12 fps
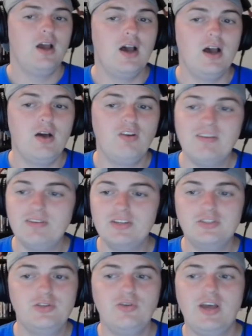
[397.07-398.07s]
Uh, 11
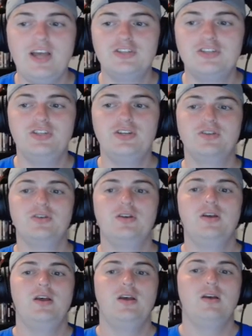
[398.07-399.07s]
and two last year.